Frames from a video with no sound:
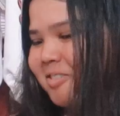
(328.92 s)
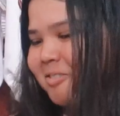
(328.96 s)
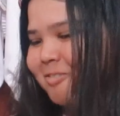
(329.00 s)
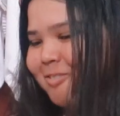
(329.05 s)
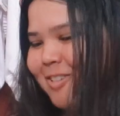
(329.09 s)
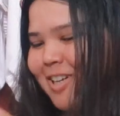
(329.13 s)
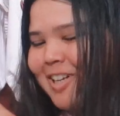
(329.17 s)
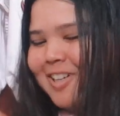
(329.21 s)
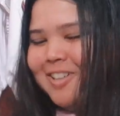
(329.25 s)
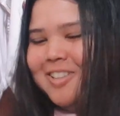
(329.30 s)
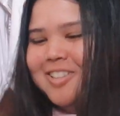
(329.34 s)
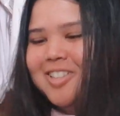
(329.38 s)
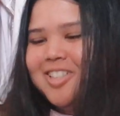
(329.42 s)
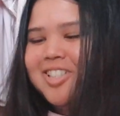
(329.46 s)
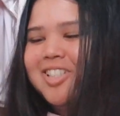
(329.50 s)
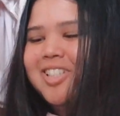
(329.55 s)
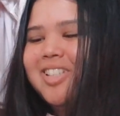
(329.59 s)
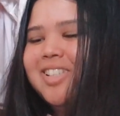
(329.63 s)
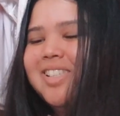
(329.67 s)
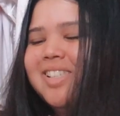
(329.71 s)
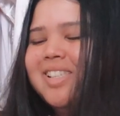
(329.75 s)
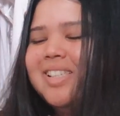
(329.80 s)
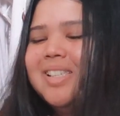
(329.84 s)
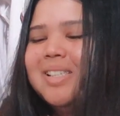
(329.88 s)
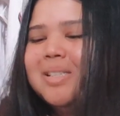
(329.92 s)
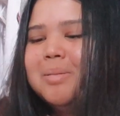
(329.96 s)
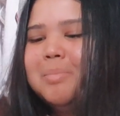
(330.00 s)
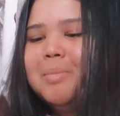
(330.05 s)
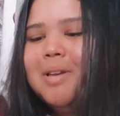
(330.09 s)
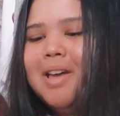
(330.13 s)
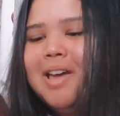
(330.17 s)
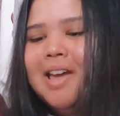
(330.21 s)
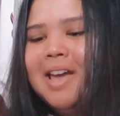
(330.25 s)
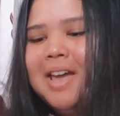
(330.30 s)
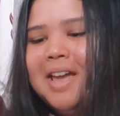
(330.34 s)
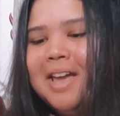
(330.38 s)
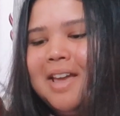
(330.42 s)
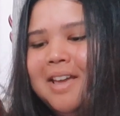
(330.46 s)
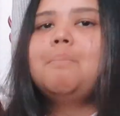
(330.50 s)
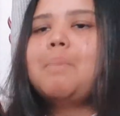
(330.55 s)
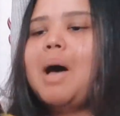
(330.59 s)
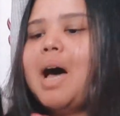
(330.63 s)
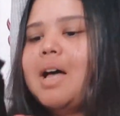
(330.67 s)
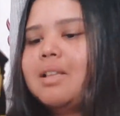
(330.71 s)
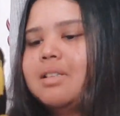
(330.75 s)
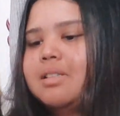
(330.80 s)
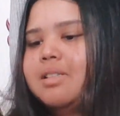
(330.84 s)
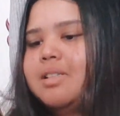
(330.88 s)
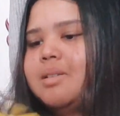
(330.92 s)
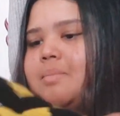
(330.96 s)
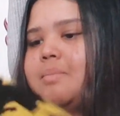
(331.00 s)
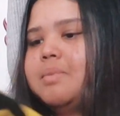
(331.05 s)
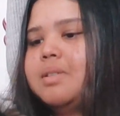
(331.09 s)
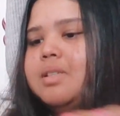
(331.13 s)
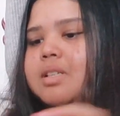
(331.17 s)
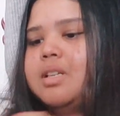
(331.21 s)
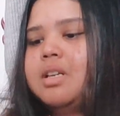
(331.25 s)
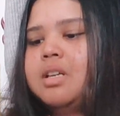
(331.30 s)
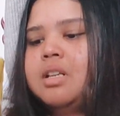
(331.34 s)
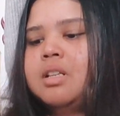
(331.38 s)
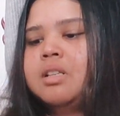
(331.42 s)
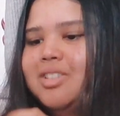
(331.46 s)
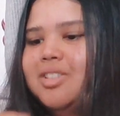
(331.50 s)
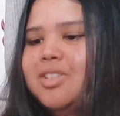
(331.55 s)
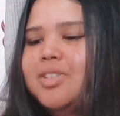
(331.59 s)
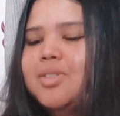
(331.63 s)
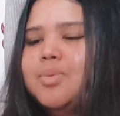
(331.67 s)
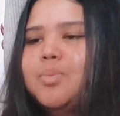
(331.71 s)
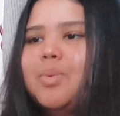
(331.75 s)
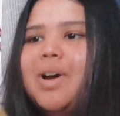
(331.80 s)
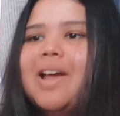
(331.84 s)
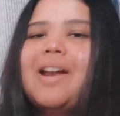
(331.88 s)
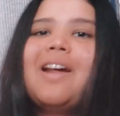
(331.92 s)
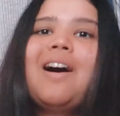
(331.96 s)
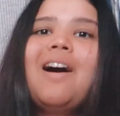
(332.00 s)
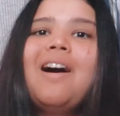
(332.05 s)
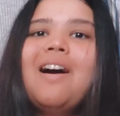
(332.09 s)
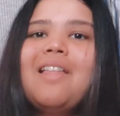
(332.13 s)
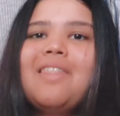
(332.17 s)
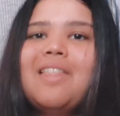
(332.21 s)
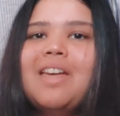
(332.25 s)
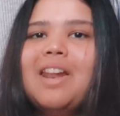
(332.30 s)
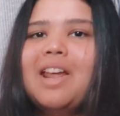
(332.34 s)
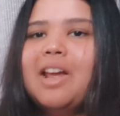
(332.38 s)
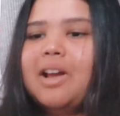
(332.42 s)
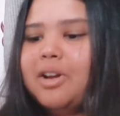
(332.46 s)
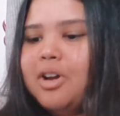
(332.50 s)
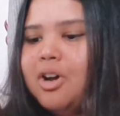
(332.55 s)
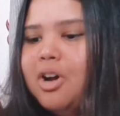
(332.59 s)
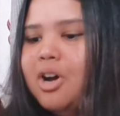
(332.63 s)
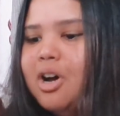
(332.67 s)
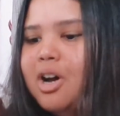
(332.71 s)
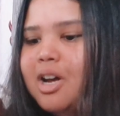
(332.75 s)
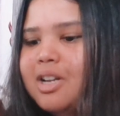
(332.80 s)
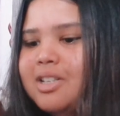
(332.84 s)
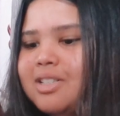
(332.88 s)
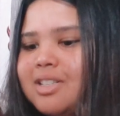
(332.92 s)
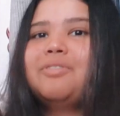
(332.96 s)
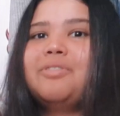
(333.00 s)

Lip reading: Oh my gosh, this is my Bart Simpson sweater that I got